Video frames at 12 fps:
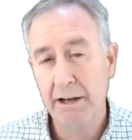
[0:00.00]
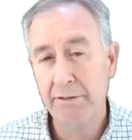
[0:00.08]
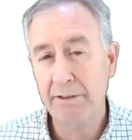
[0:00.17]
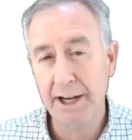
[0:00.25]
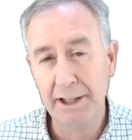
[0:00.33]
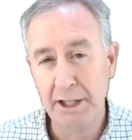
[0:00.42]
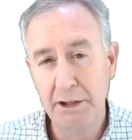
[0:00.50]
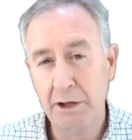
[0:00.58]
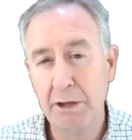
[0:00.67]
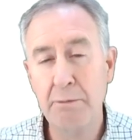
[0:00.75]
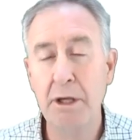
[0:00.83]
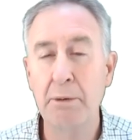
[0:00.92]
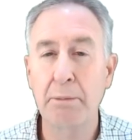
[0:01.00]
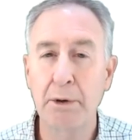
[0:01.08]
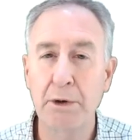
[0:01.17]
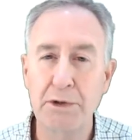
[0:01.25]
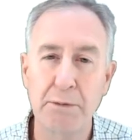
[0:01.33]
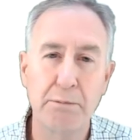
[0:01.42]
Now finally, there can be a
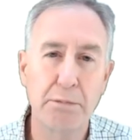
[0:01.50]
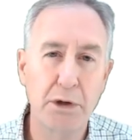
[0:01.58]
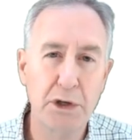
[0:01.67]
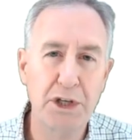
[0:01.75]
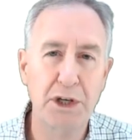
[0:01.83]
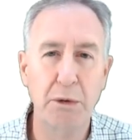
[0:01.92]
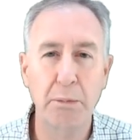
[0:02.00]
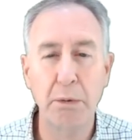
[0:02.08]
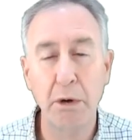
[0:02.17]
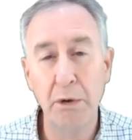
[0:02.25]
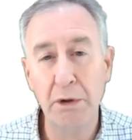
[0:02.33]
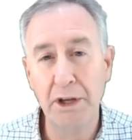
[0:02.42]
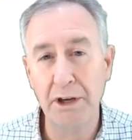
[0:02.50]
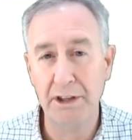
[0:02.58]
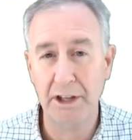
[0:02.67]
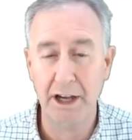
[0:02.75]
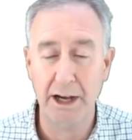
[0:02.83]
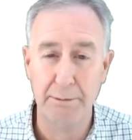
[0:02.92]
person pushing or pulling
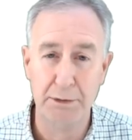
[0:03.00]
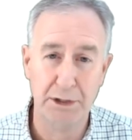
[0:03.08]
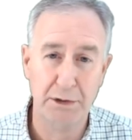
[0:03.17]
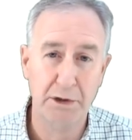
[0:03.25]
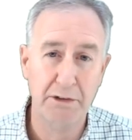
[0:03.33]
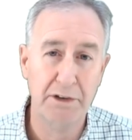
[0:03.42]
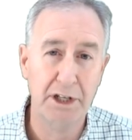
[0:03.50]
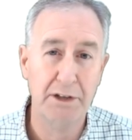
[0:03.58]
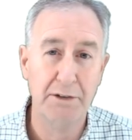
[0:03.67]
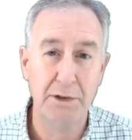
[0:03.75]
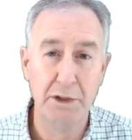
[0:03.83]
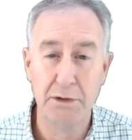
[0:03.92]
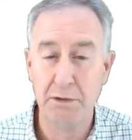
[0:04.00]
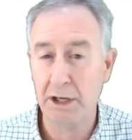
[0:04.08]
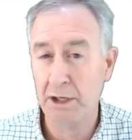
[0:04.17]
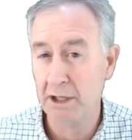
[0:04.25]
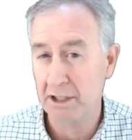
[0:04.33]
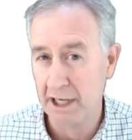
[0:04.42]
on the object, or even a
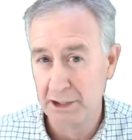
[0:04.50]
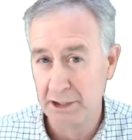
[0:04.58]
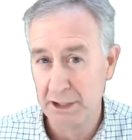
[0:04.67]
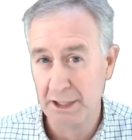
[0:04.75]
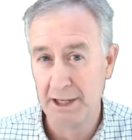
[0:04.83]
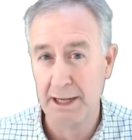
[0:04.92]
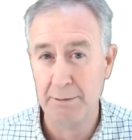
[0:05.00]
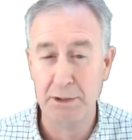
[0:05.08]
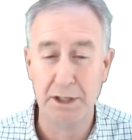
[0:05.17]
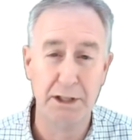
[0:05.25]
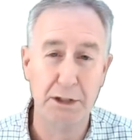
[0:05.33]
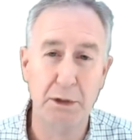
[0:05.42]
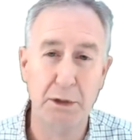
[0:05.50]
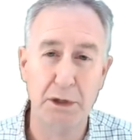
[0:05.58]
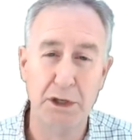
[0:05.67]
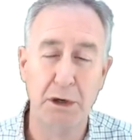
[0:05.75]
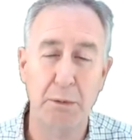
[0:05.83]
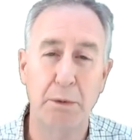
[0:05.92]
string attached to the object that's
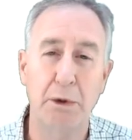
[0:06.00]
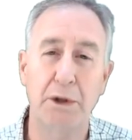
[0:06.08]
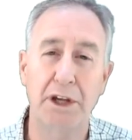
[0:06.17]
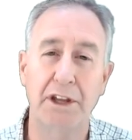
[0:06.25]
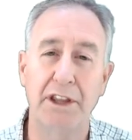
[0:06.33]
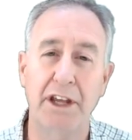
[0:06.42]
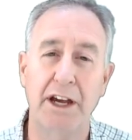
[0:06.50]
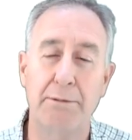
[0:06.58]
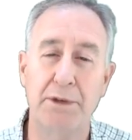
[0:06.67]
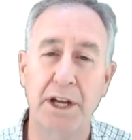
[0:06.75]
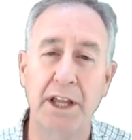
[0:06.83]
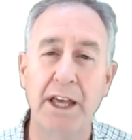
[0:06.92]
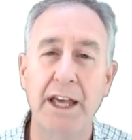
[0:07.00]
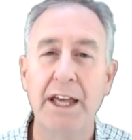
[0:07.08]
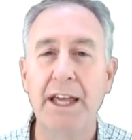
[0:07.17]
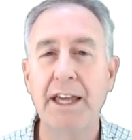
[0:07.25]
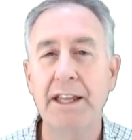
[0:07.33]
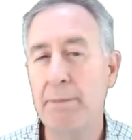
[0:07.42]
pushing or pulling on the object,
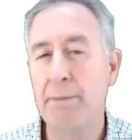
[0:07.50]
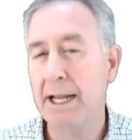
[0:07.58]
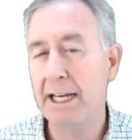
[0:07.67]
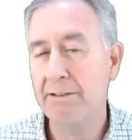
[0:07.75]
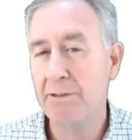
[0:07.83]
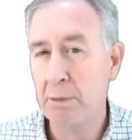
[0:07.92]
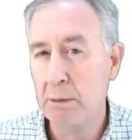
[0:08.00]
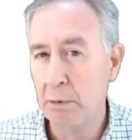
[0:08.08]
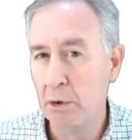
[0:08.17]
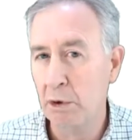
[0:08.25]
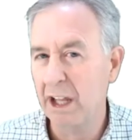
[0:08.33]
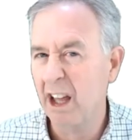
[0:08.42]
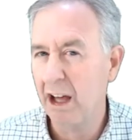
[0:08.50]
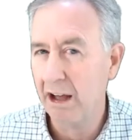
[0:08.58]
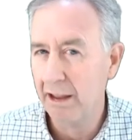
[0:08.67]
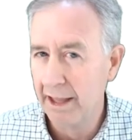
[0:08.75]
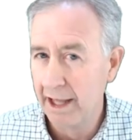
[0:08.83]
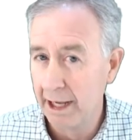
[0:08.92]
and it might even be pulling
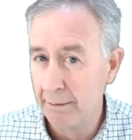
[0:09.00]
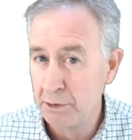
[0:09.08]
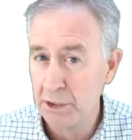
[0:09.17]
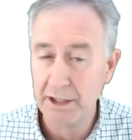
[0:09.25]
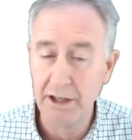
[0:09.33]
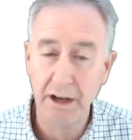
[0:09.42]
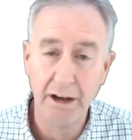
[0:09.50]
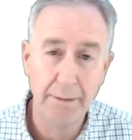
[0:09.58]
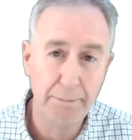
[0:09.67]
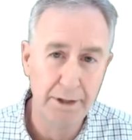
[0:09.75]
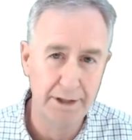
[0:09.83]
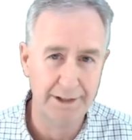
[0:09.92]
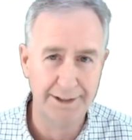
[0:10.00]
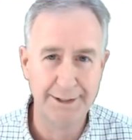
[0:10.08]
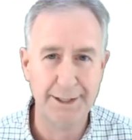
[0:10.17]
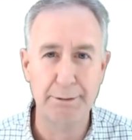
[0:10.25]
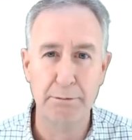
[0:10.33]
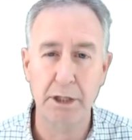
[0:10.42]
the object up the
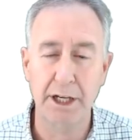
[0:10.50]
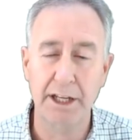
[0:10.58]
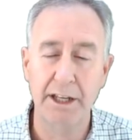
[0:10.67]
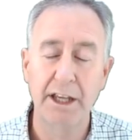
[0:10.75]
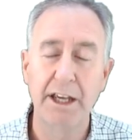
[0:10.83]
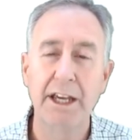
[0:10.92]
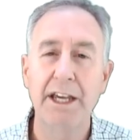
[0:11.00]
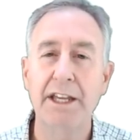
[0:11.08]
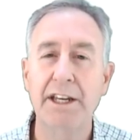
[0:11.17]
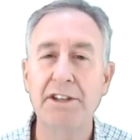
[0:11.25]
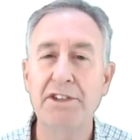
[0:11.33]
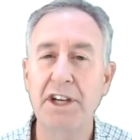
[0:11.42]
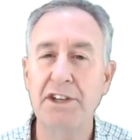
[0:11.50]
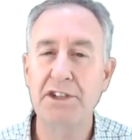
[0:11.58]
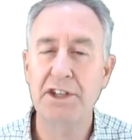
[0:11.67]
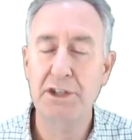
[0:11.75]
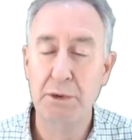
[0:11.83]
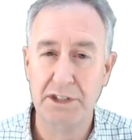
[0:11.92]
inclined plane. And in
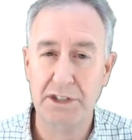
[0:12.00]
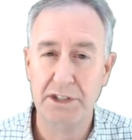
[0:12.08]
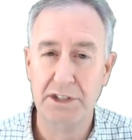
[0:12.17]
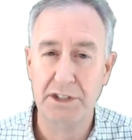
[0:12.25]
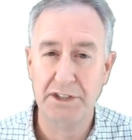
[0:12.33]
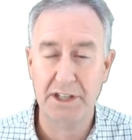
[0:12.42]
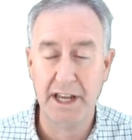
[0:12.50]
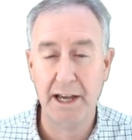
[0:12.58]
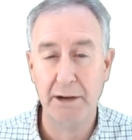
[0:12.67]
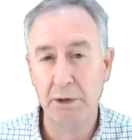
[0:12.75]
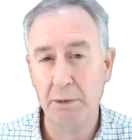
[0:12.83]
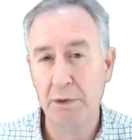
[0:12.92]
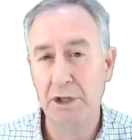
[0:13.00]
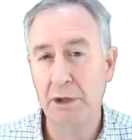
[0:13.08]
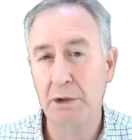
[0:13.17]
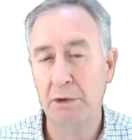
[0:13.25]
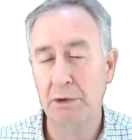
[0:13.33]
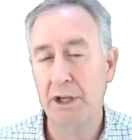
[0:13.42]
such situations as that, we would
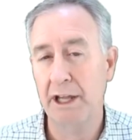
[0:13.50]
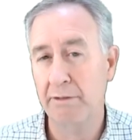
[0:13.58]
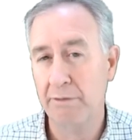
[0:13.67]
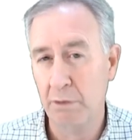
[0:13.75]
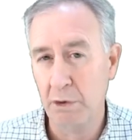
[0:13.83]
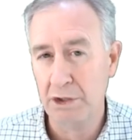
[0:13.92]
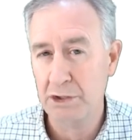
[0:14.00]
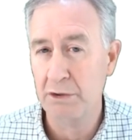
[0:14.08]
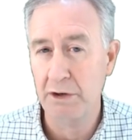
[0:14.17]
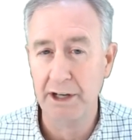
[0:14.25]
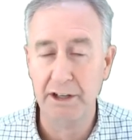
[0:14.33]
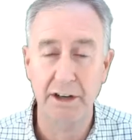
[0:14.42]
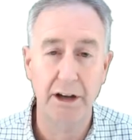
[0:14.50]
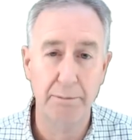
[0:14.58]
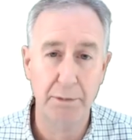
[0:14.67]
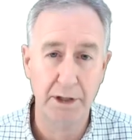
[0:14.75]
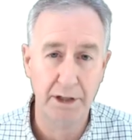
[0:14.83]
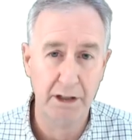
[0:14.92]
include a force directed
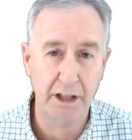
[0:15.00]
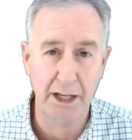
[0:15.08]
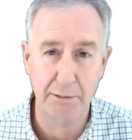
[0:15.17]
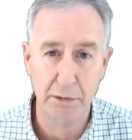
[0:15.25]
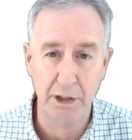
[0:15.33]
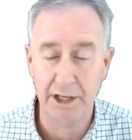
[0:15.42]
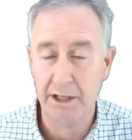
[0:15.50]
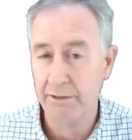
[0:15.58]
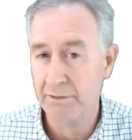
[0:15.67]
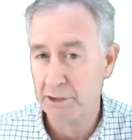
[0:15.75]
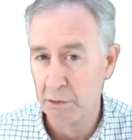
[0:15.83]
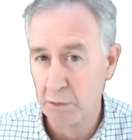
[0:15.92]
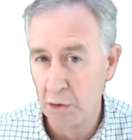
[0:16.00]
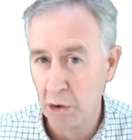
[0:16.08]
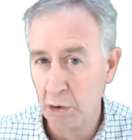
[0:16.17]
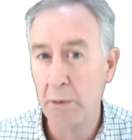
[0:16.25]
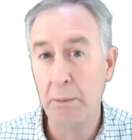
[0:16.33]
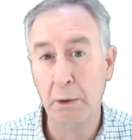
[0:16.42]
up the inclined plane. If it's a
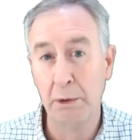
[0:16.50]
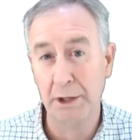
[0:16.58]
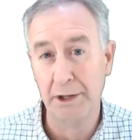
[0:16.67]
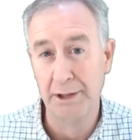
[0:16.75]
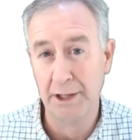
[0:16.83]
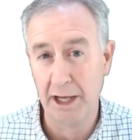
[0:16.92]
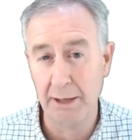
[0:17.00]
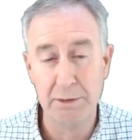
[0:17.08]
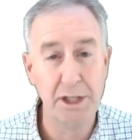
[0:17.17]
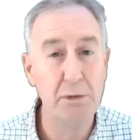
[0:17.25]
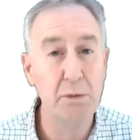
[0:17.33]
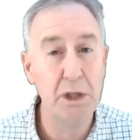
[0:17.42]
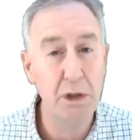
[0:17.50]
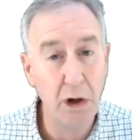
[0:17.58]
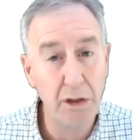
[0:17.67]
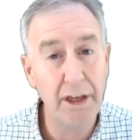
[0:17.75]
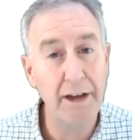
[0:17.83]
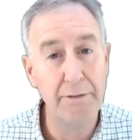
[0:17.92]
rope pulling on the object, we
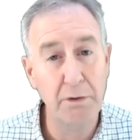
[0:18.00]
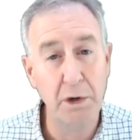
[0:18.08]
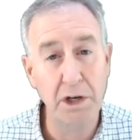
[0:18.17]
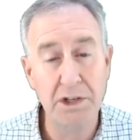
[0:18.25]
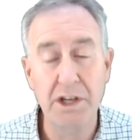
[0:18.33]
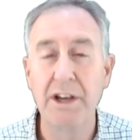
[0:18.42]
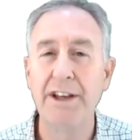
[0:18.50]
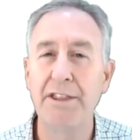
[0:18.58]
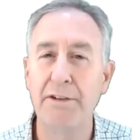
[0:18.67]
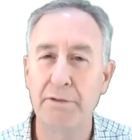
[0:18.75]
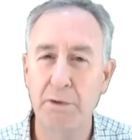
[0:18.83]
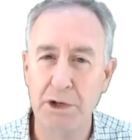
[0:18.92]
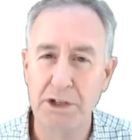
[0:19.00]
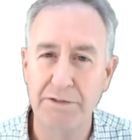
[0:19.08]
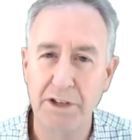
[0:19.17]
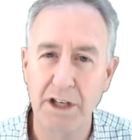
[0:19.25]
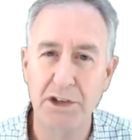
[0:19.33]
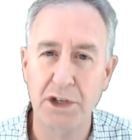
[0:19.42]
call that force the
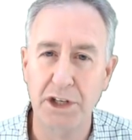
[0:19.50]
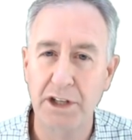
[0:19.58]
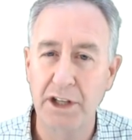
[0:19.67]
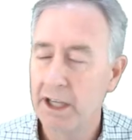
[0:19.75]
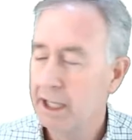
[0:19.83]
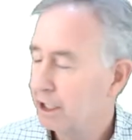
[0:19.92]
force of tension.